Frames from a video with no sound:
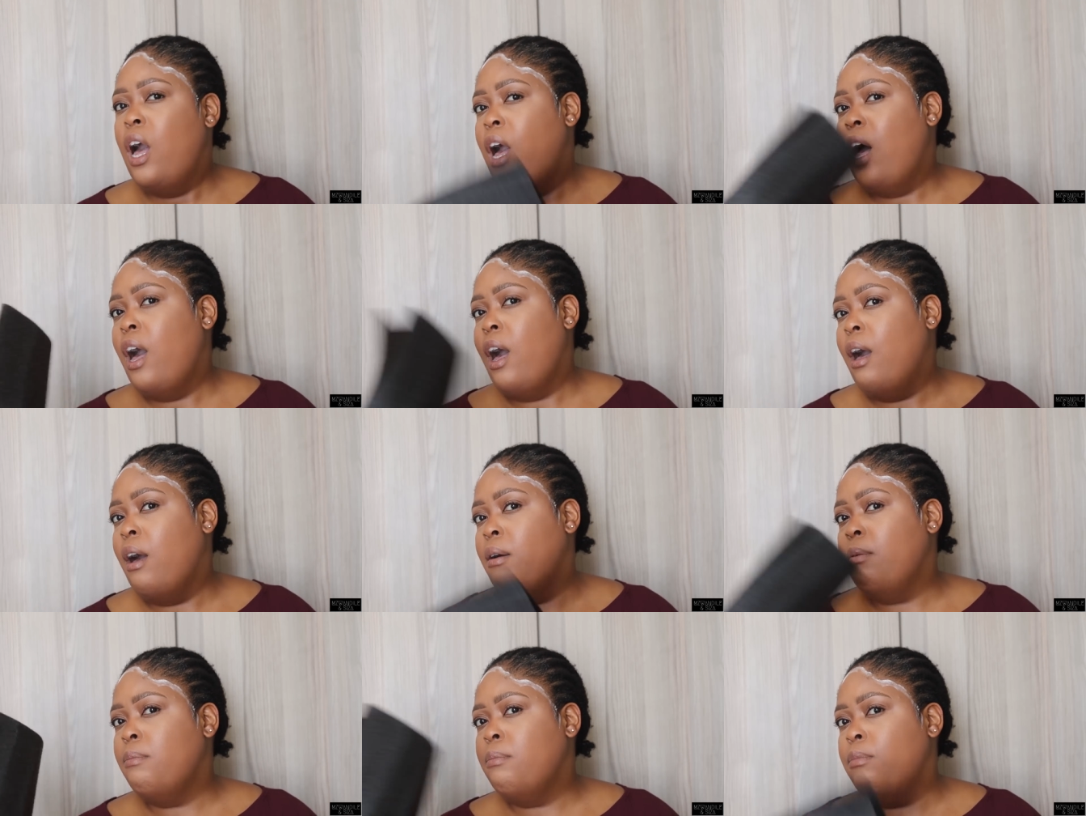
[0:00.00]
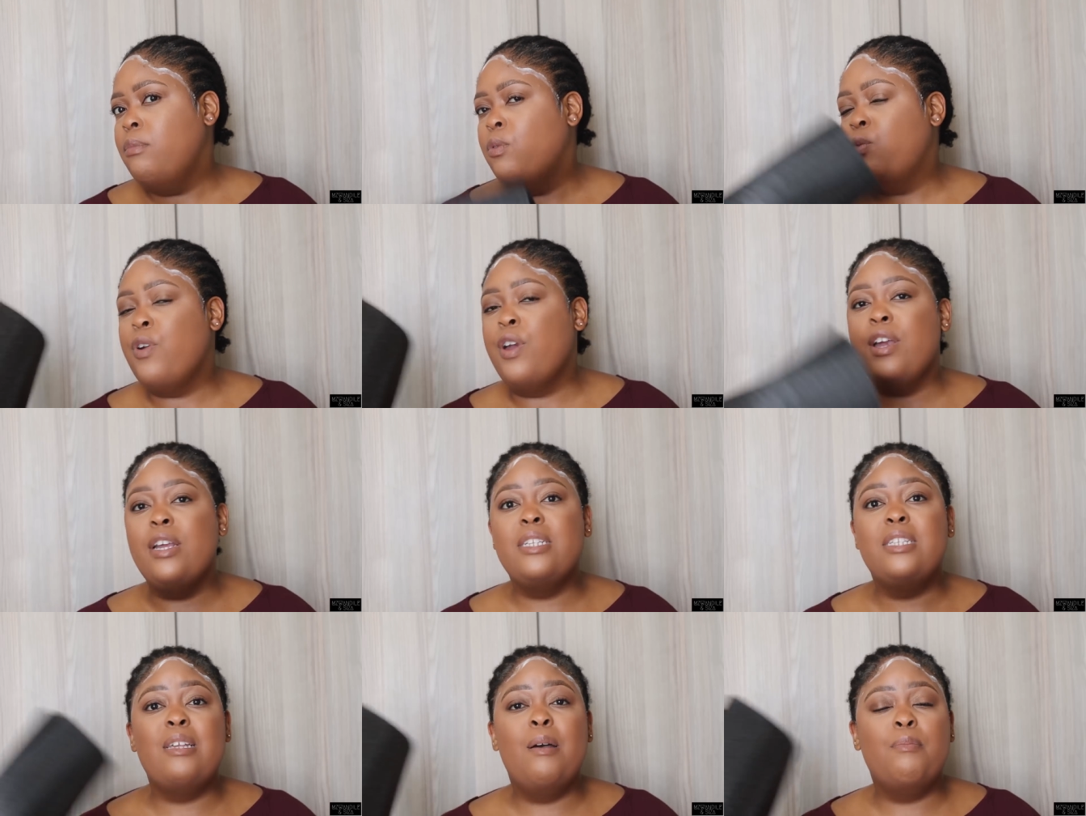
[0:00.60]
um,
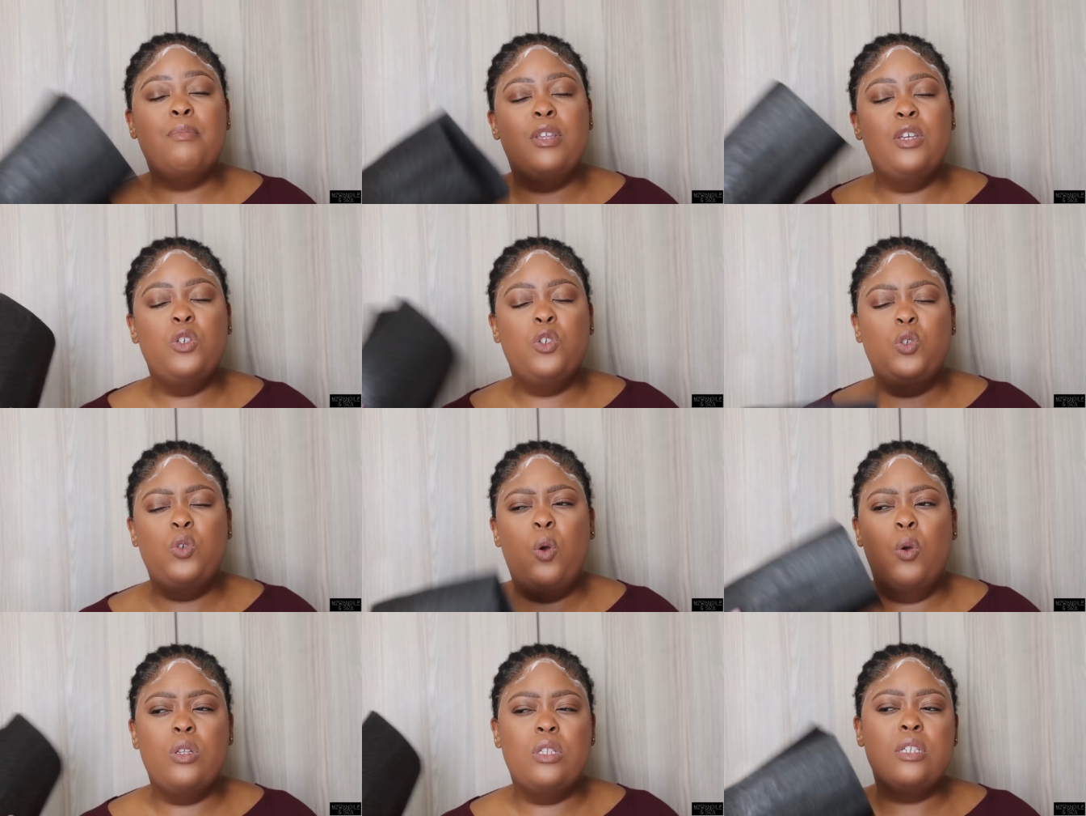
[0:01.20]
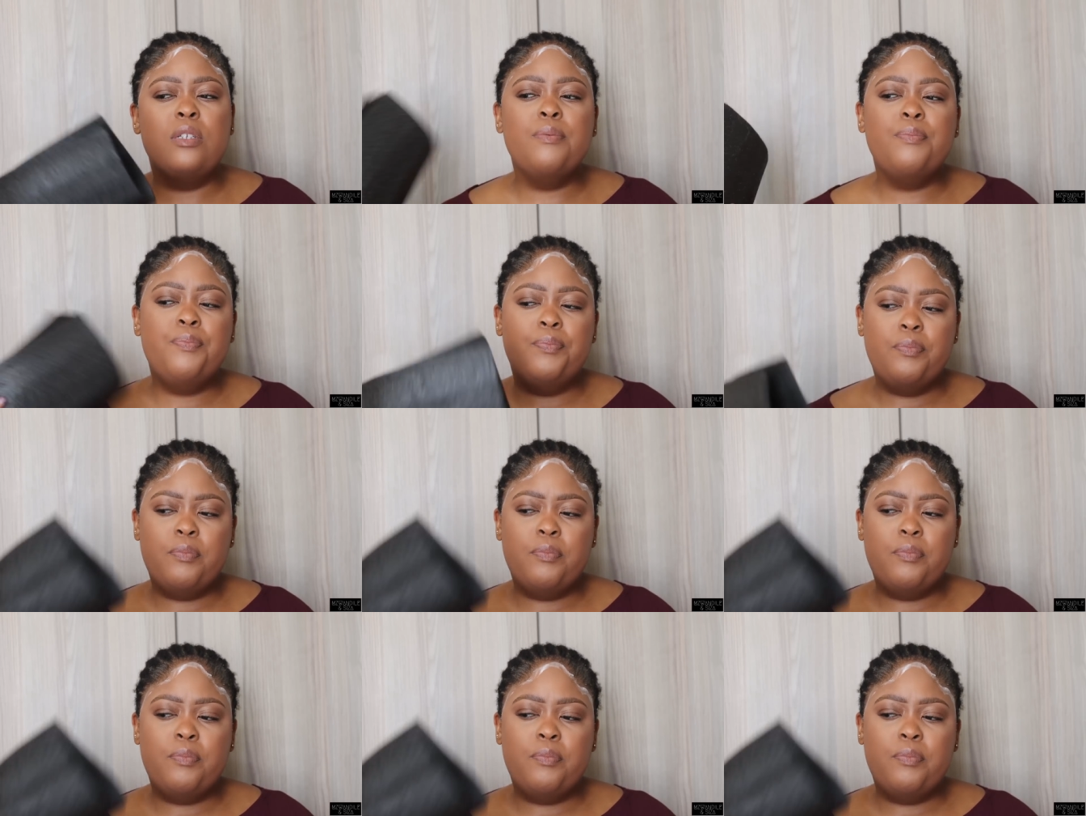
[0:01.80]
wearing something short